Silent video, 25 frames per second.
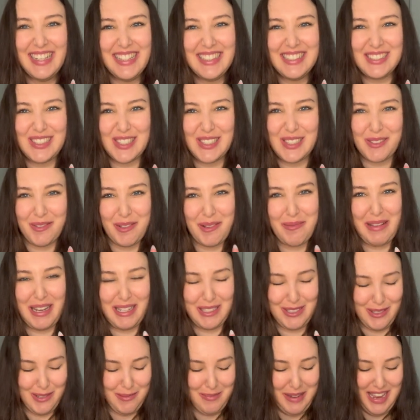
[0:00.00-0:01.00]
she just went back
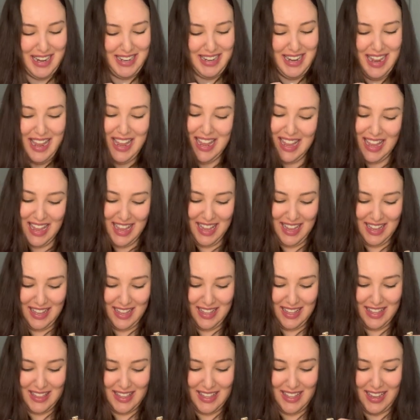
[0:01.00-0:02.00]
to her bed.
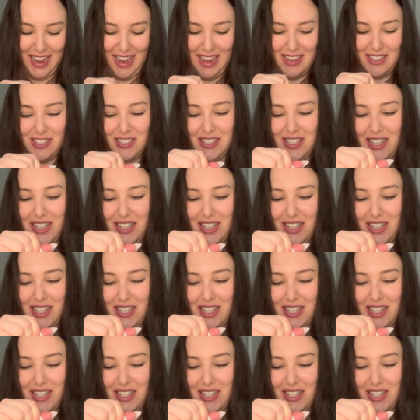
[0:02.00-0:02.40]
I just